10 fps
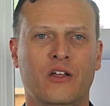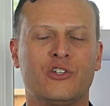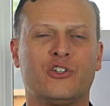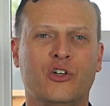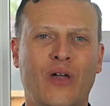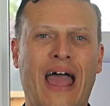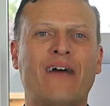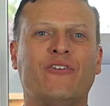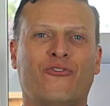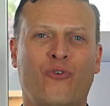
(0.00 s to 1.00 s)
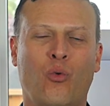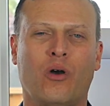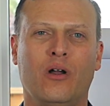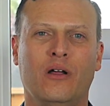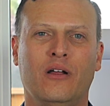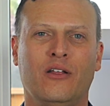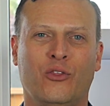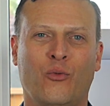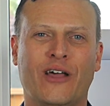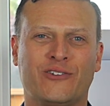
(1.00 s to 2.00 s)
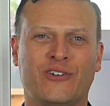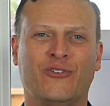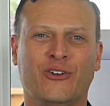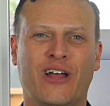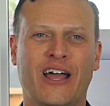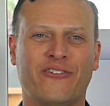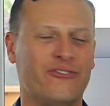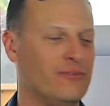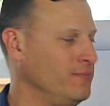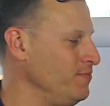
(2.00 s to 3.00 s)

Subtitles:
so you have it for the rest of your life.